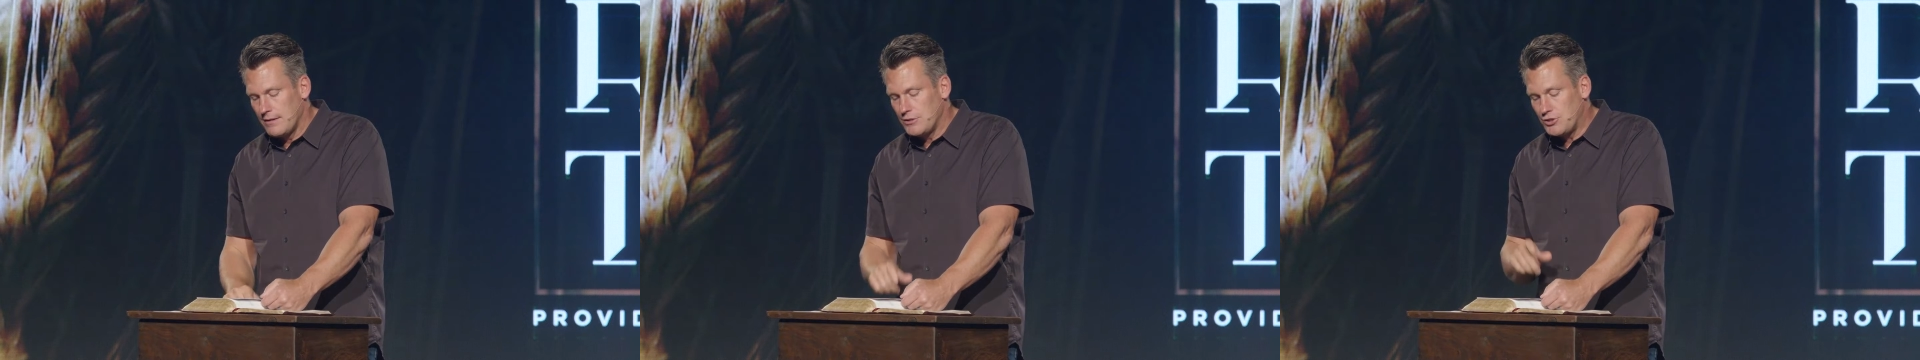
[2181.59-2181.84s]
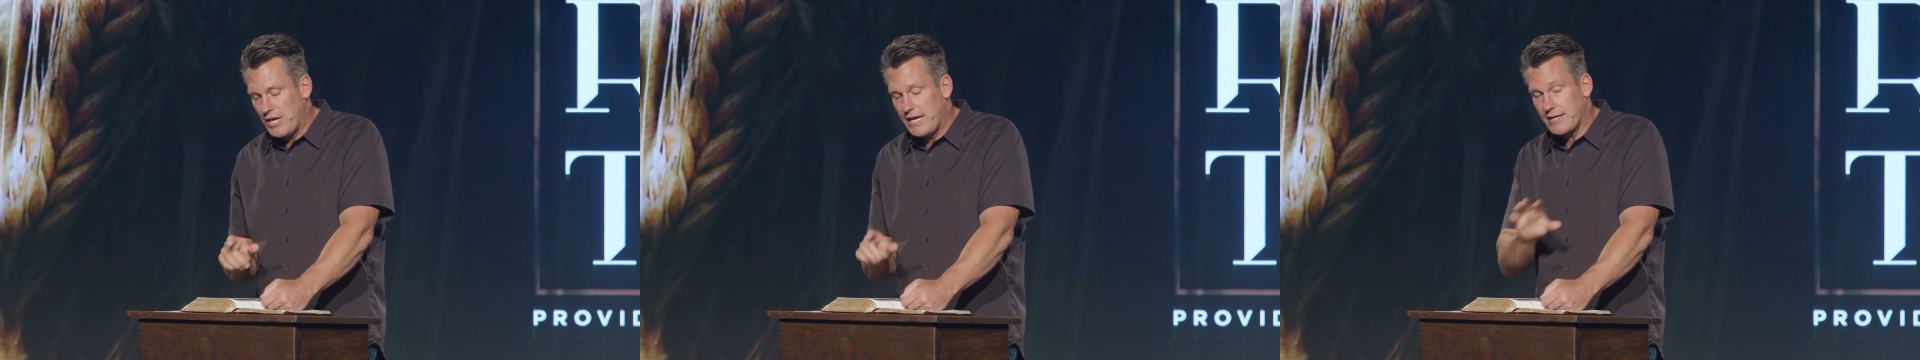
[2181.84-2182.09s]

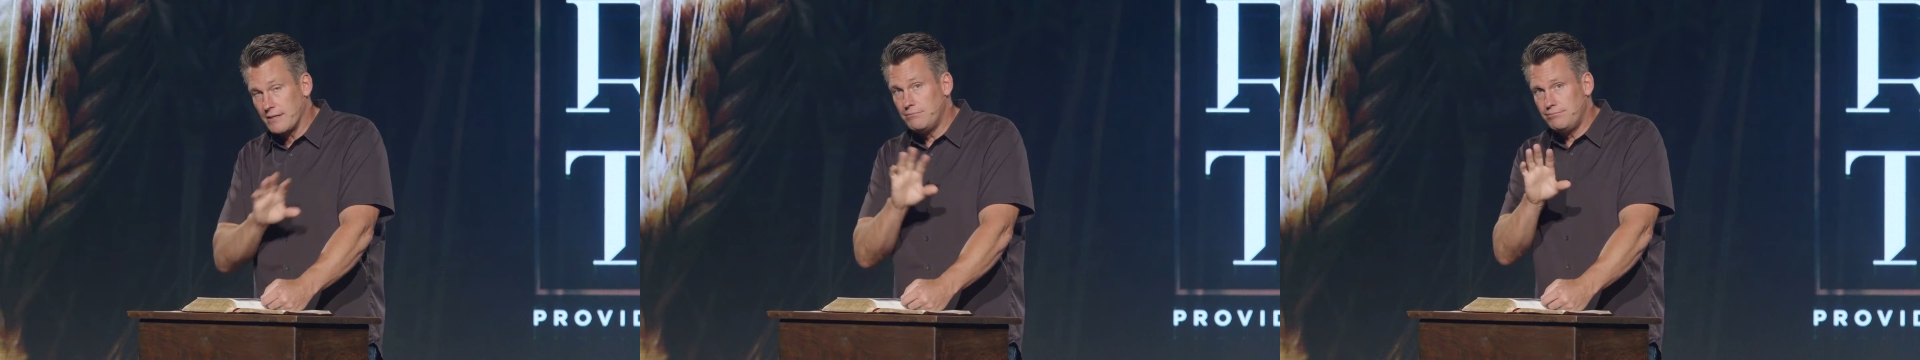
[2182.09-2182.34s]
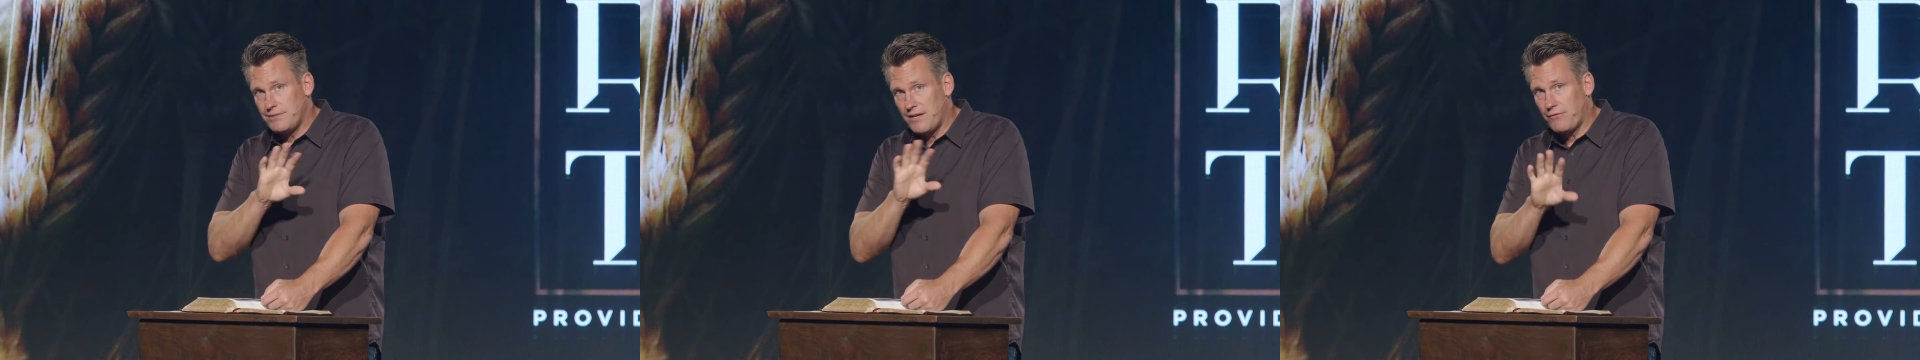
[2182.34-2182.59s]
Jacob,
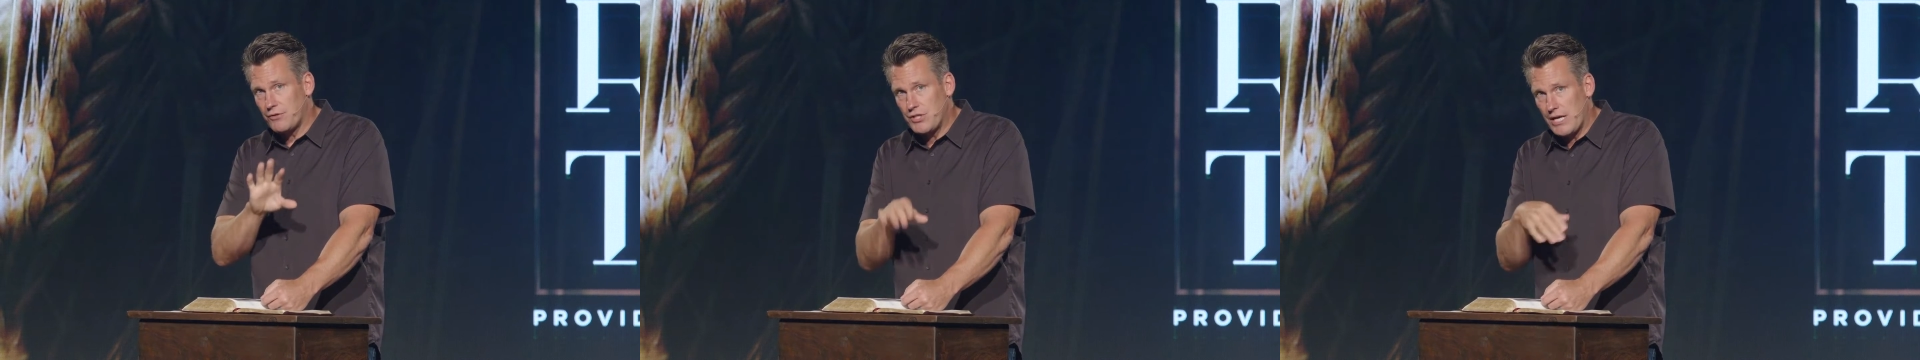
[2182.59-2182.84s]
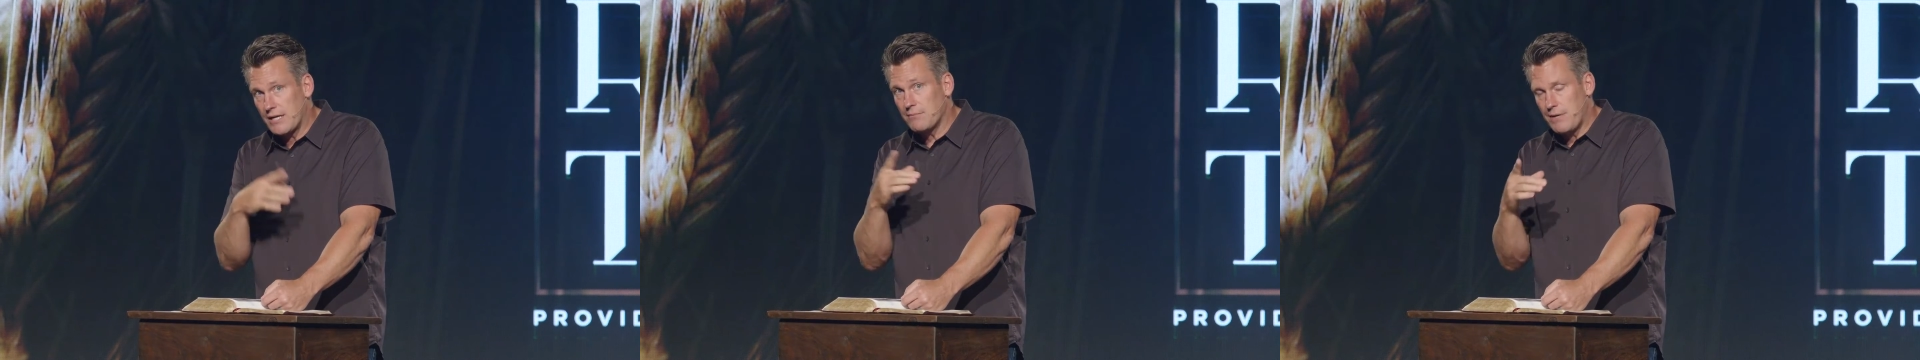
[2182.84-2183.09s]
different
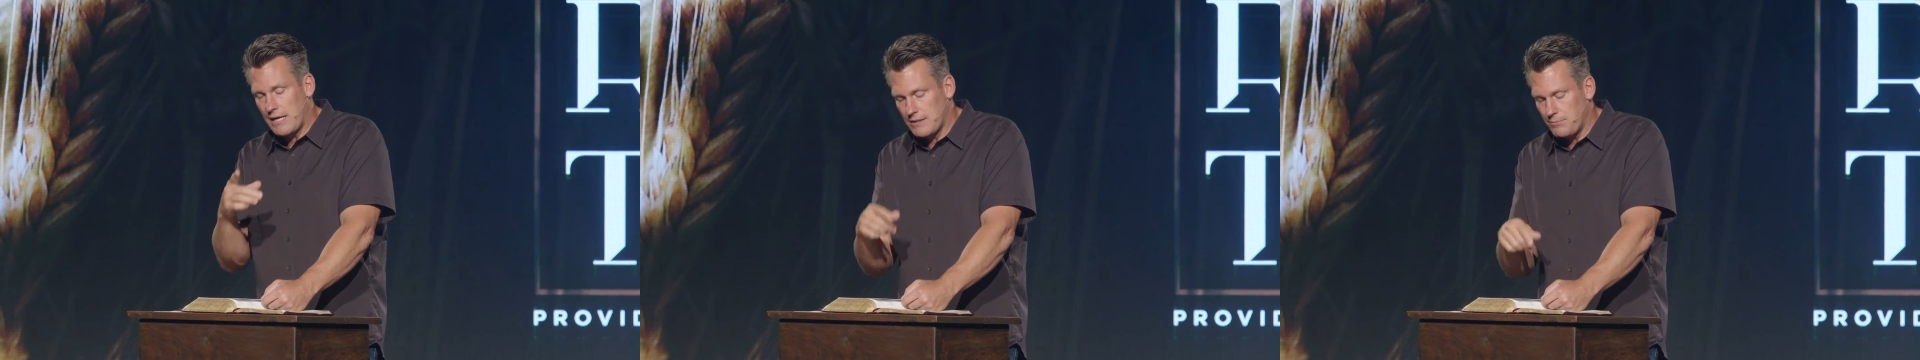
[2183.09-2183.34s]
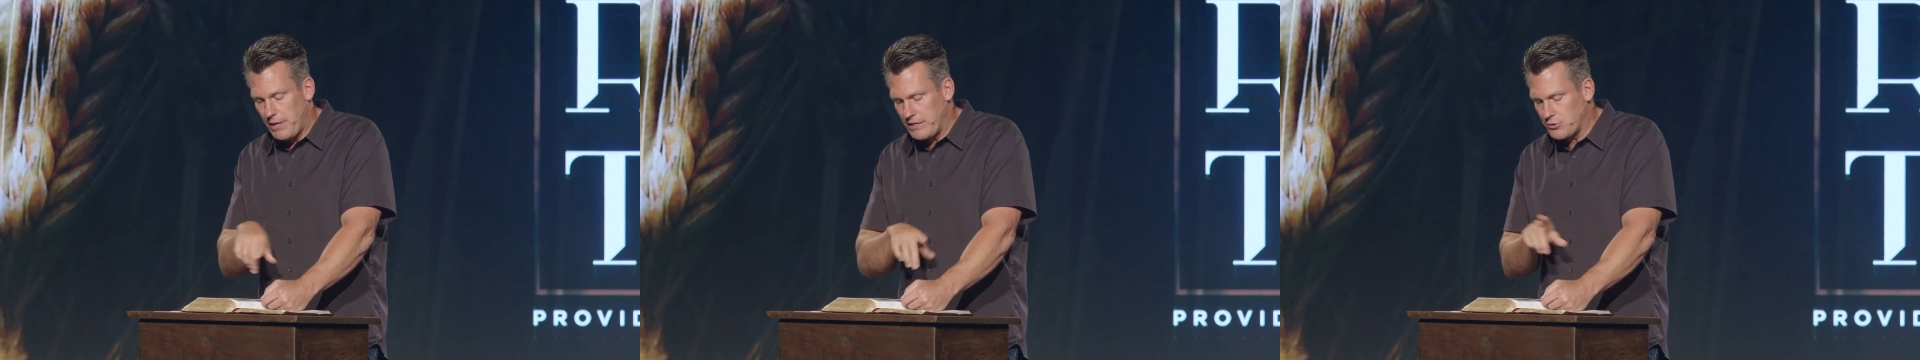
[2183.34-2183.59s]
Jacob, not
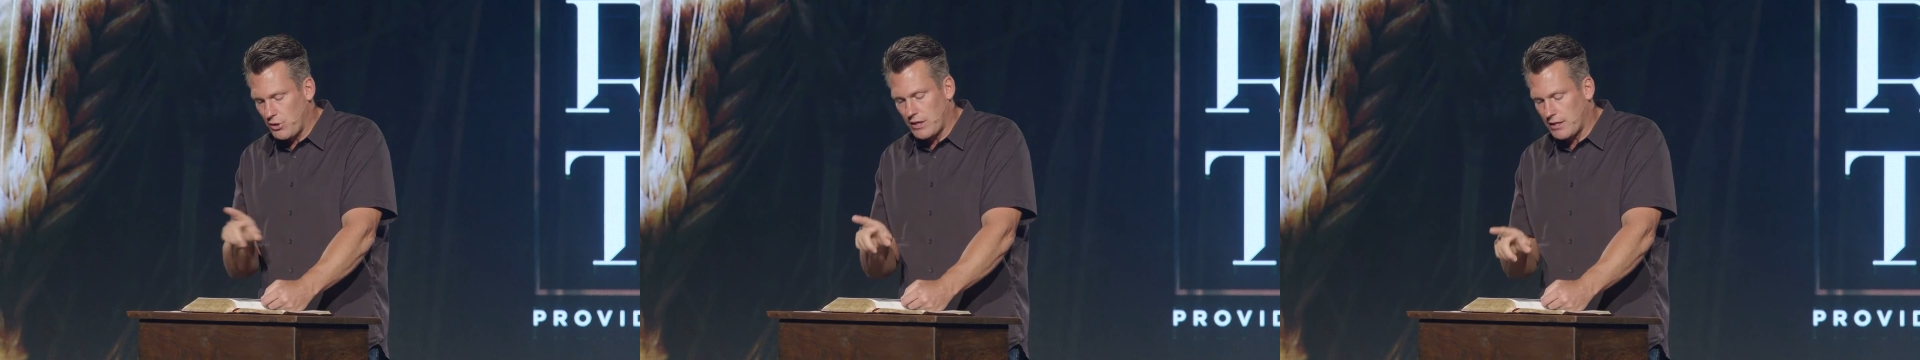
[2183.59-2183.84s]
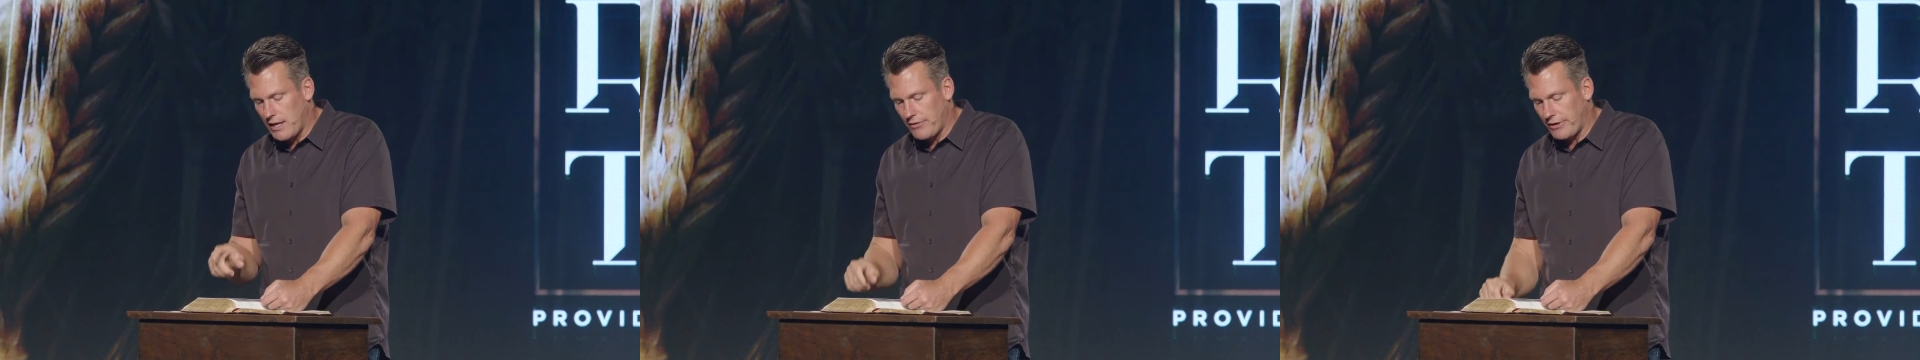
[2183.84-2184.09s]
the
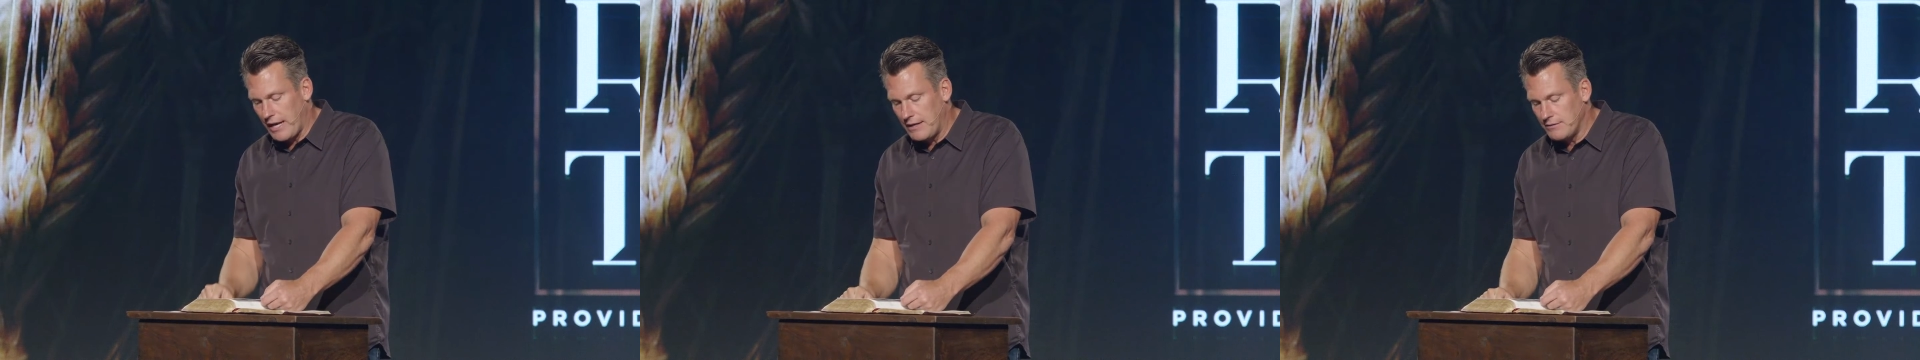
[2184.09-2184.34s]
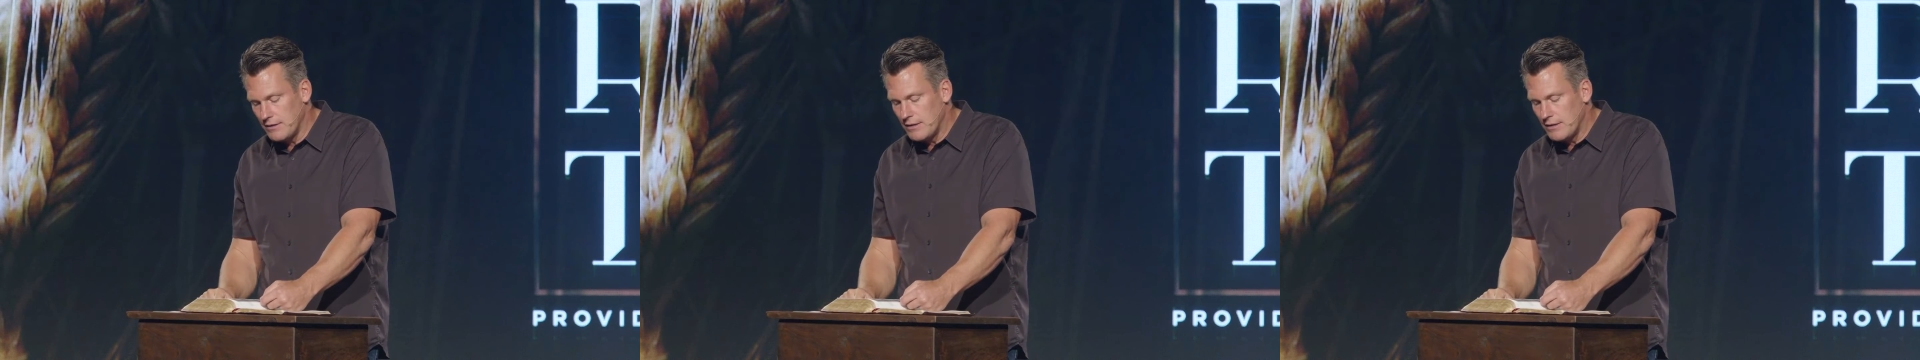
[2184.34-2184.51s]
patriarch, another guy.